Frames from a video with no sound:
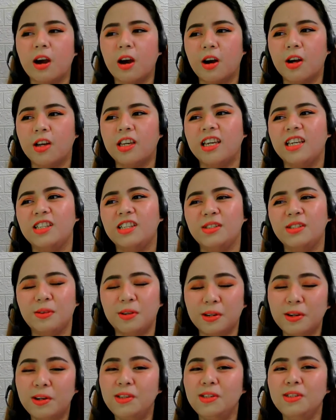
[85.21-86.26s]
Okay, so
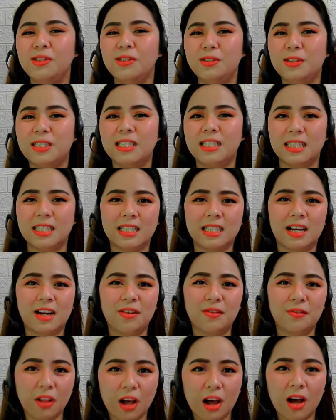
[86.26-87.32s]
we're going to do a sit
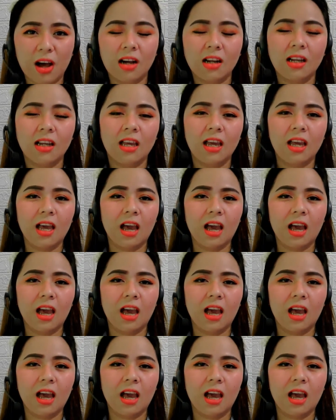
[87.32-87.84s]
down vlog